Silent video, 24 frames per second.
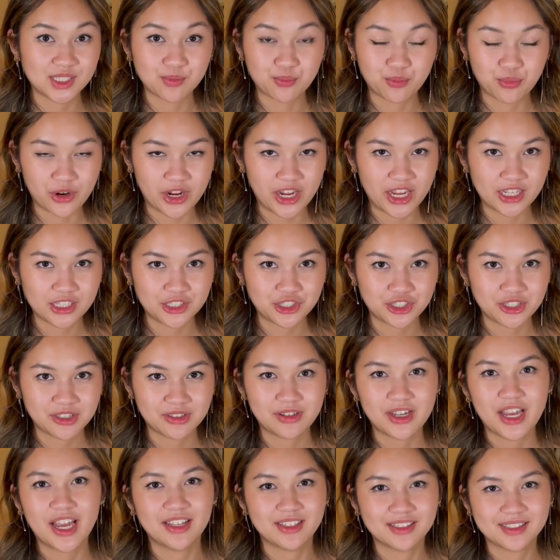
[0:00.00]
bridge,
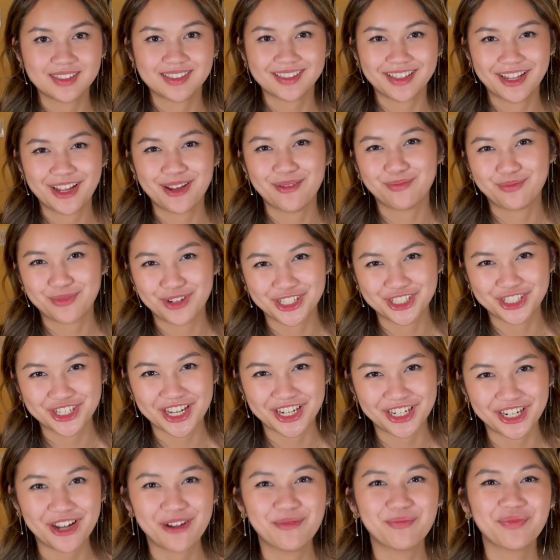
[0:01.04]
hence the name Bridge
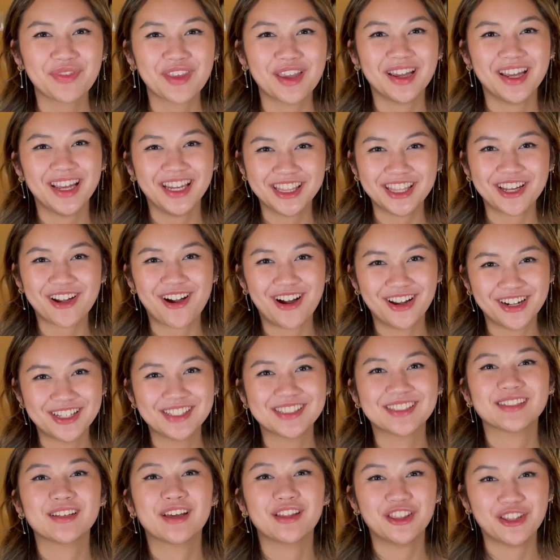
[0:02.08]
Kingdom. Ithacana
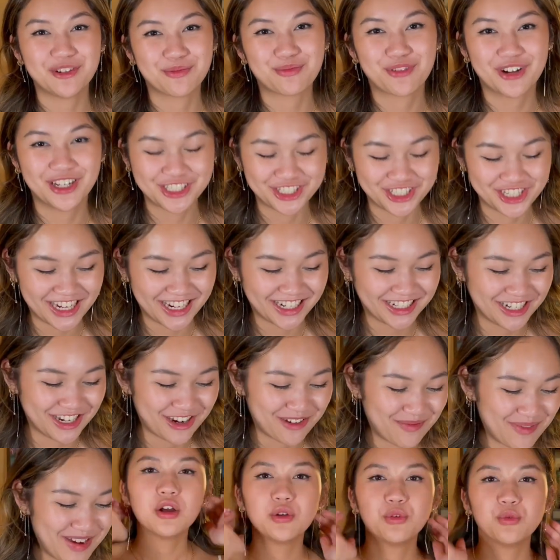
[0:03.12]
is the Bridge
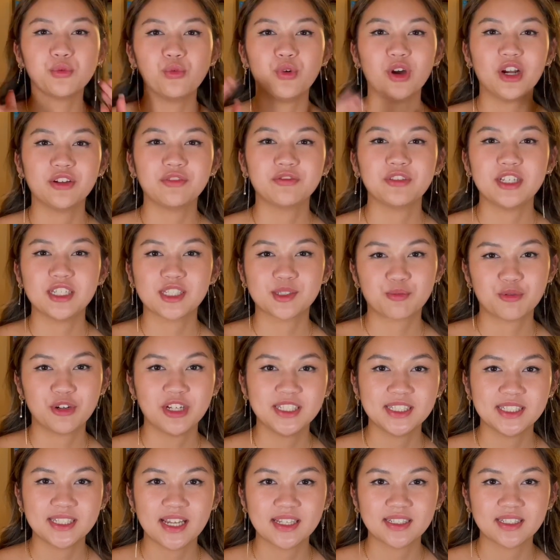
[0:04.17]
Kingdom. One of these
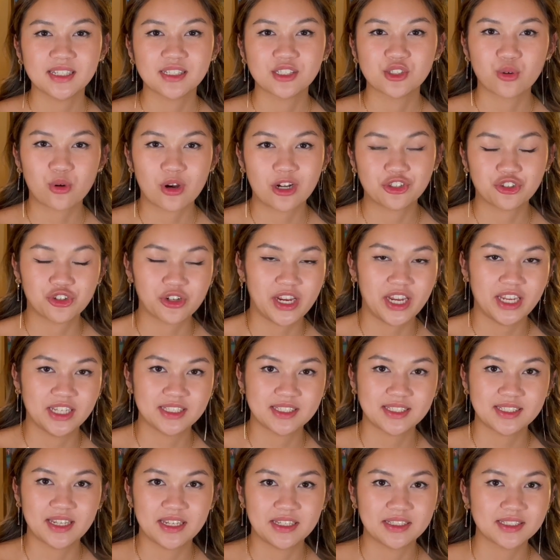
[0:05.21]
princesses who are trained
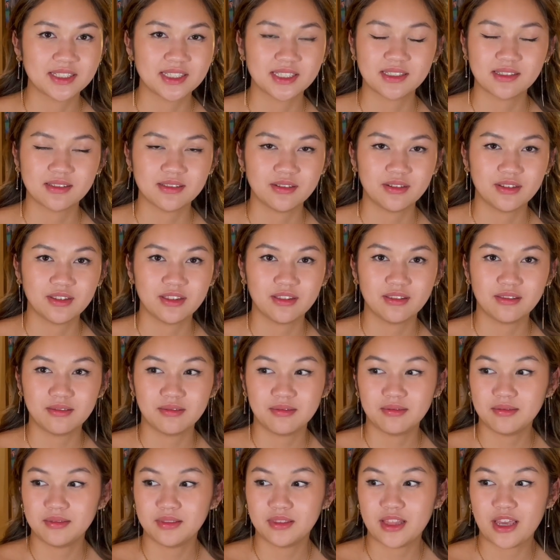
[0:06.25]
since
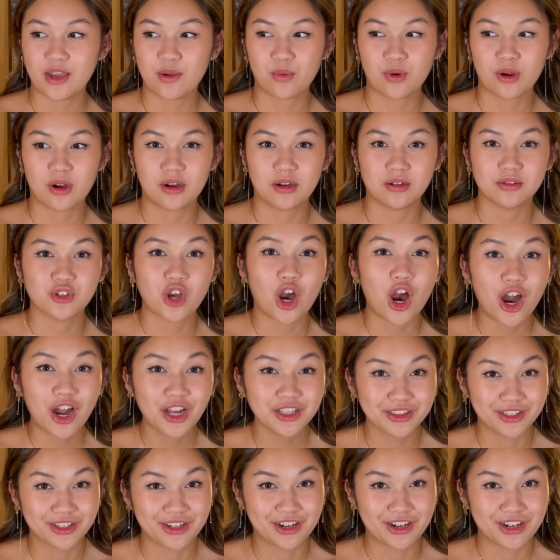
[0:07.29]
they were
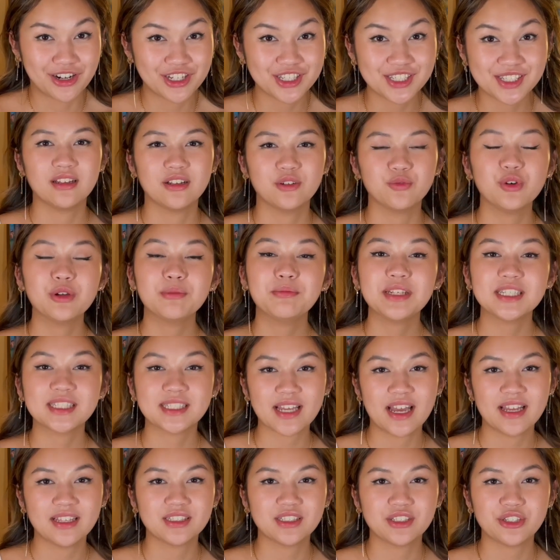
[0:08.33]
toddlers would be
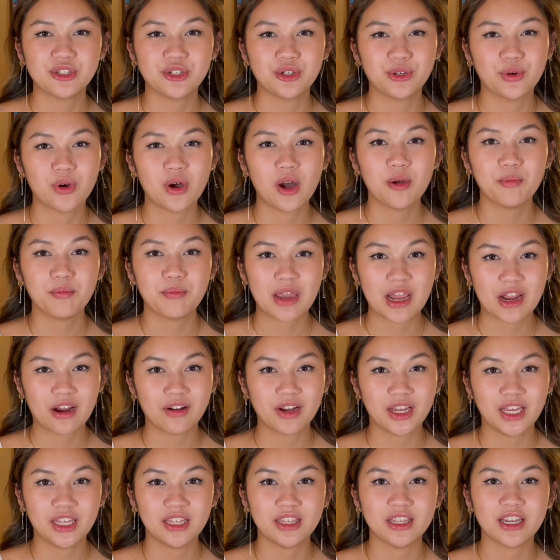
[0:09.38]
sent to
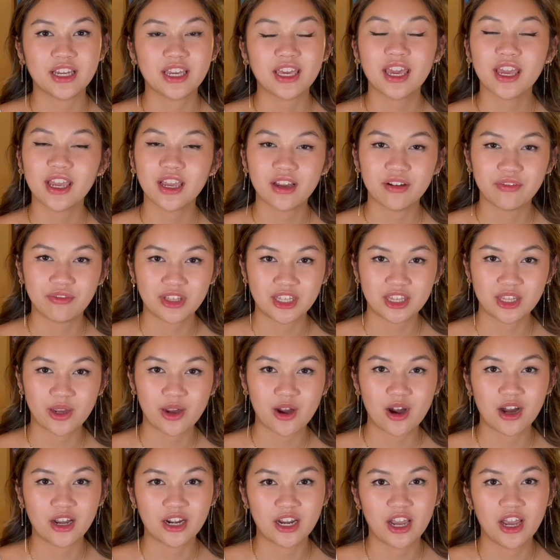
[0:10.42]
marry the king of
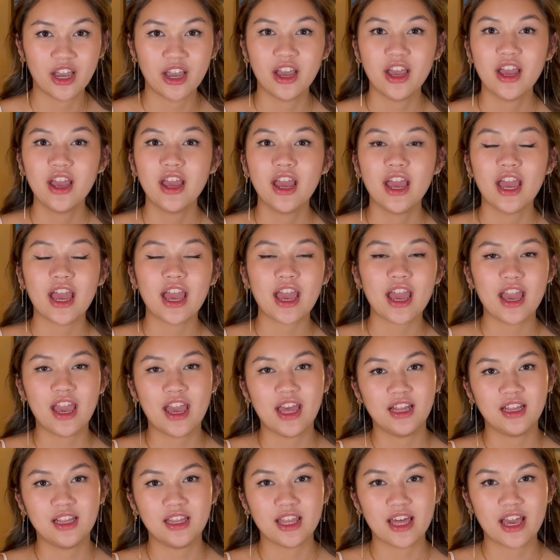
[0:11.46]
Ithacana
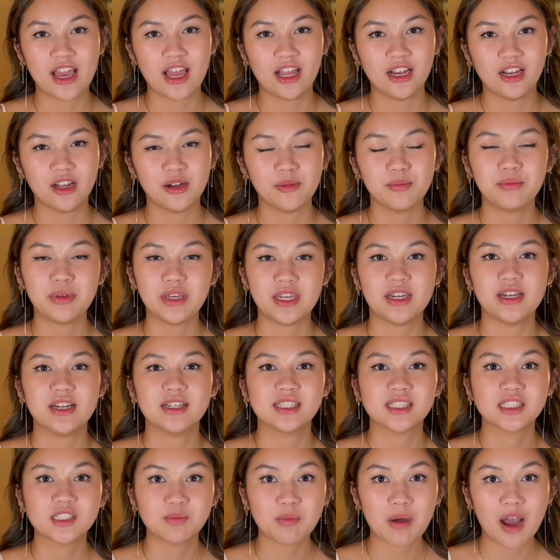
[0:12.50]
and then be a
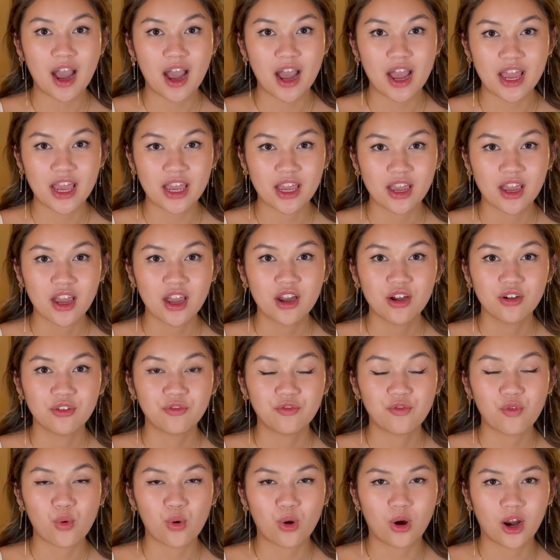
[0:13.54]
spy
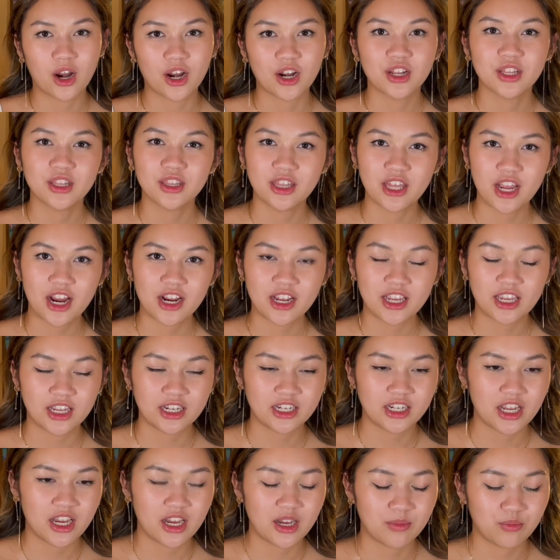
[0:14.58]
for their
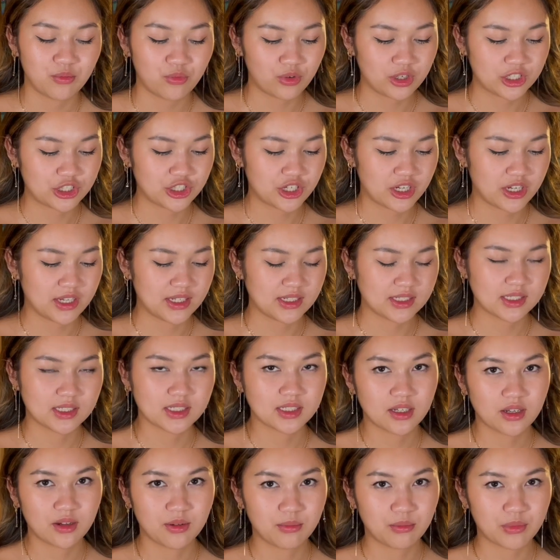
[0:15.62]
kingdom, which is
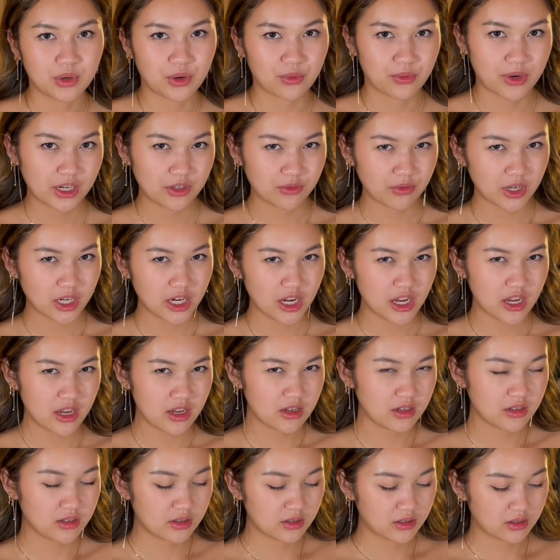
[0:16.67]
Meridrina.
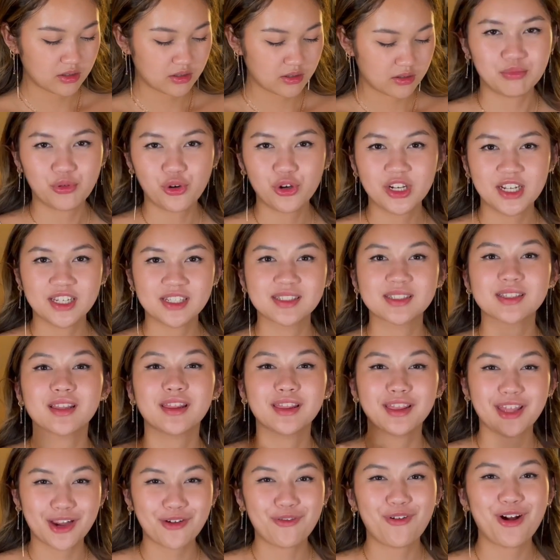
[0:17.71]
Point is,
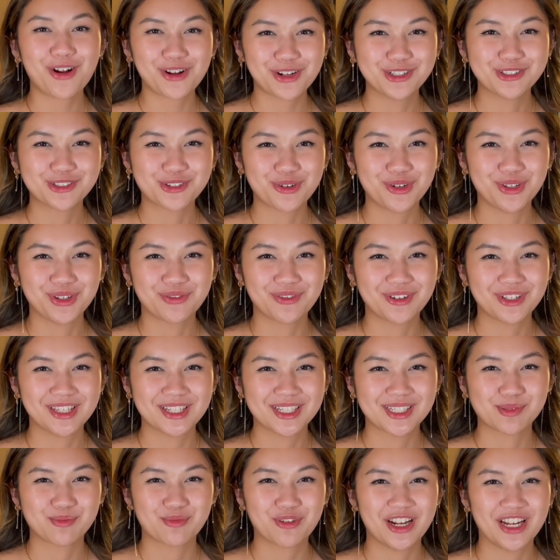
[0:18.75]
they want control over
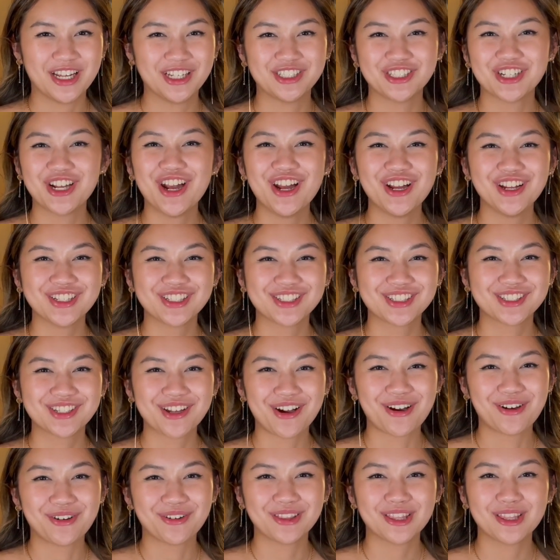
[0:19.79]
this bridge,
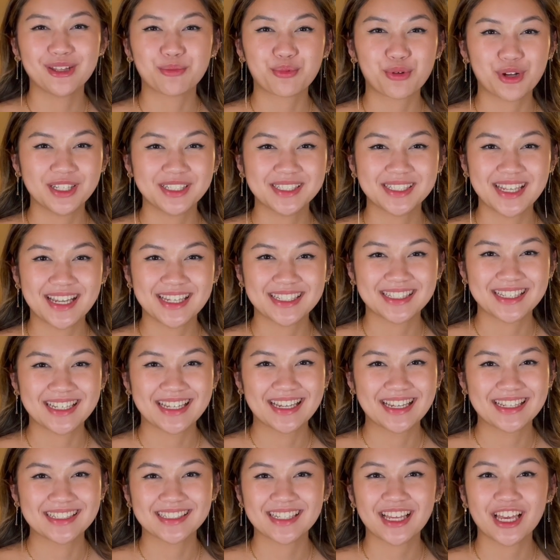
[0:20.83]
so the
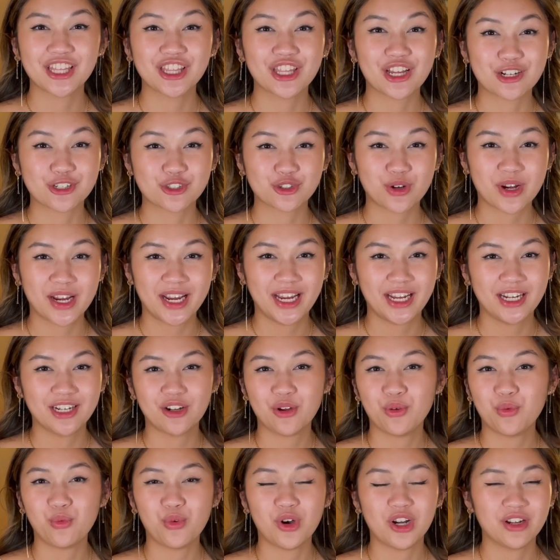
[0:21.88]
princesses, they're trained.
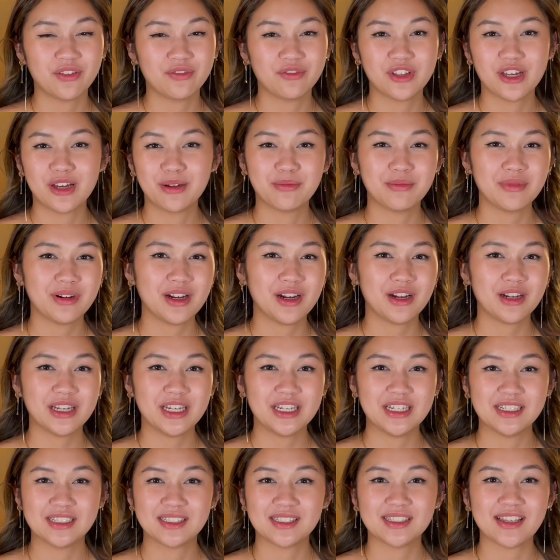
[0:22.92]
One of them
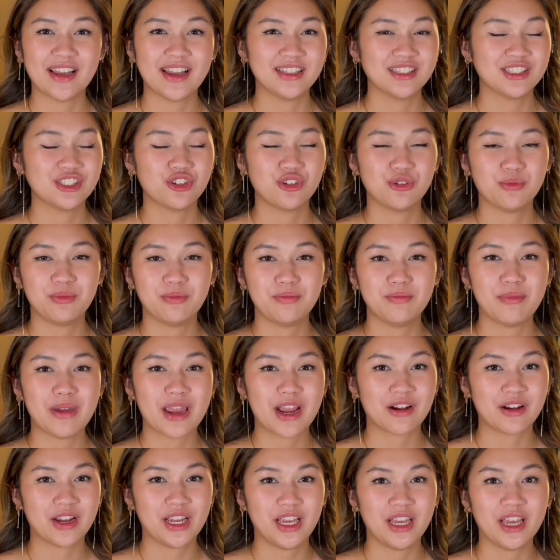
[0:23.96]
is sent to
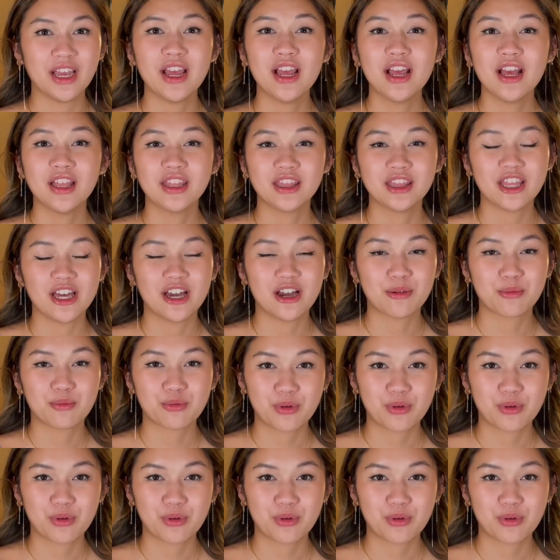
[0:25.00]
marry the